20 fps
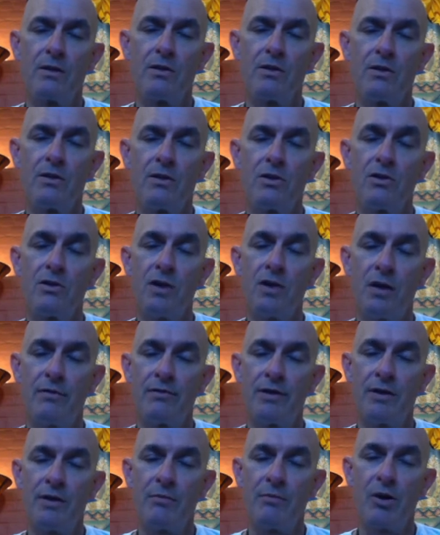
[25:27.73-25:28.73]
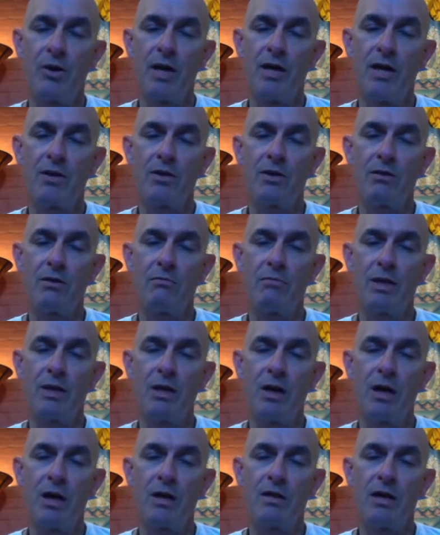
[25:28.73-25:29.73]
Self-liberation
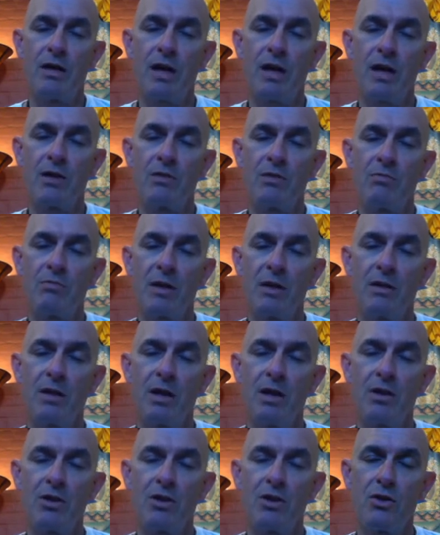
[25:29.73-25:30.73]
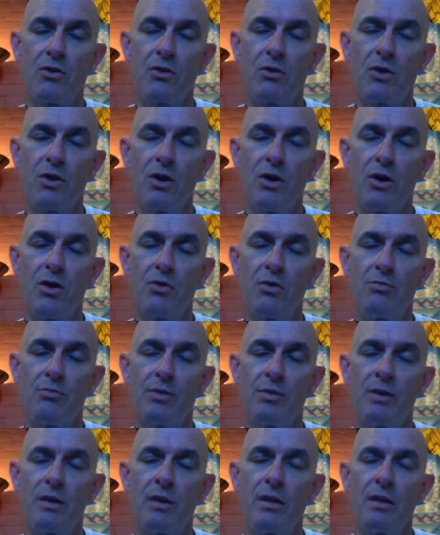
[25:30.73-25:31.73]
beyond expectation or hope
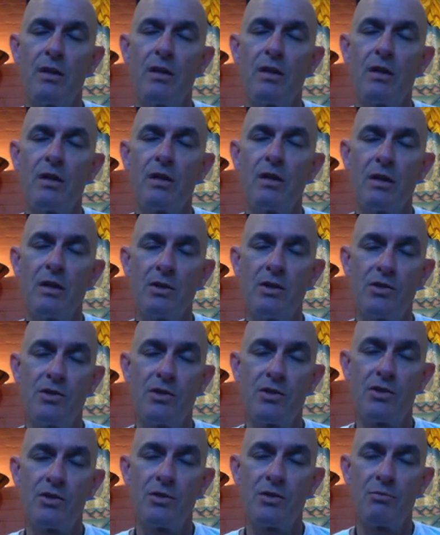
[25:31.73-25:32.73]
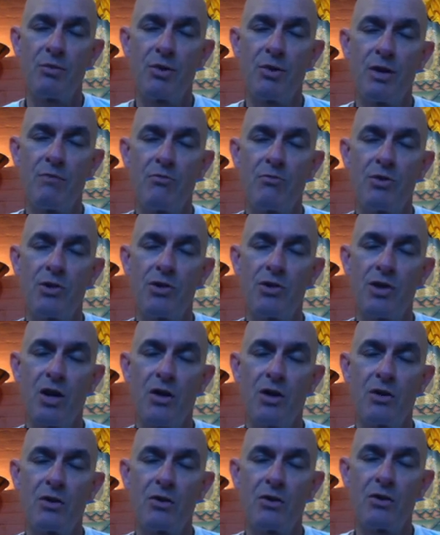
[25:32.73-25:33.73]
is the supreme
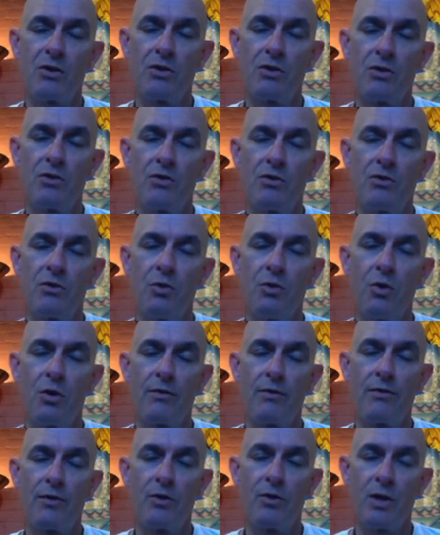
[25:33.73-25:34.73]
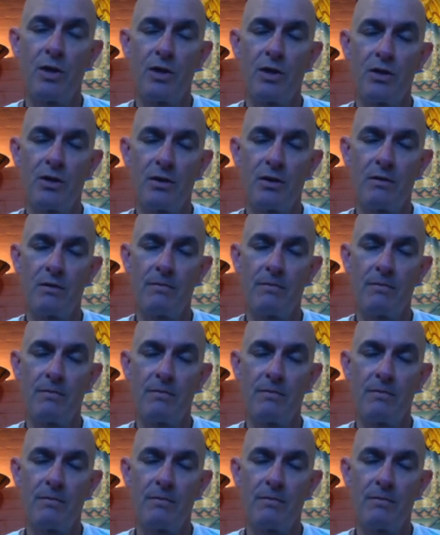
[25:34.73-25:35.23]
result or fruition.